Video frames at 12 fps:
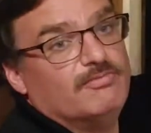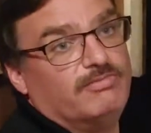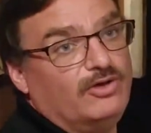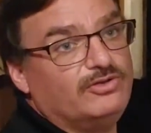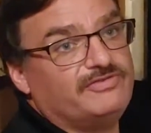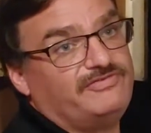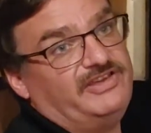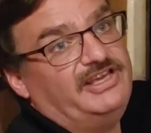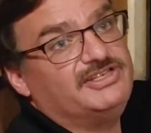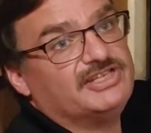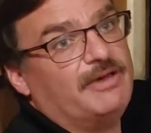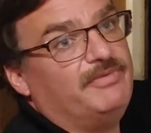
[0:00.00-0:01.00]
both
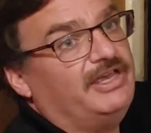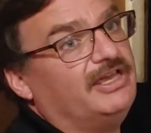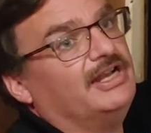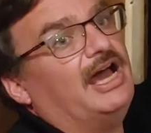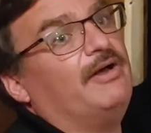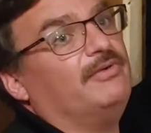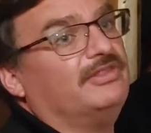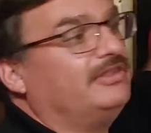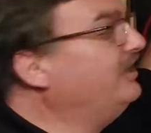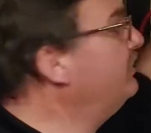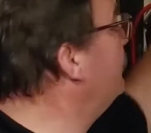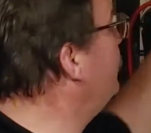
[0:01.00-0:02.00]
feeds coming in. I would
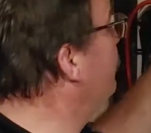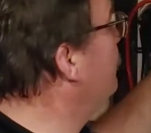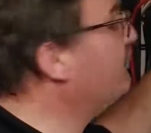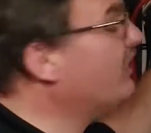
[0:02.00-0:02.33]
think that they would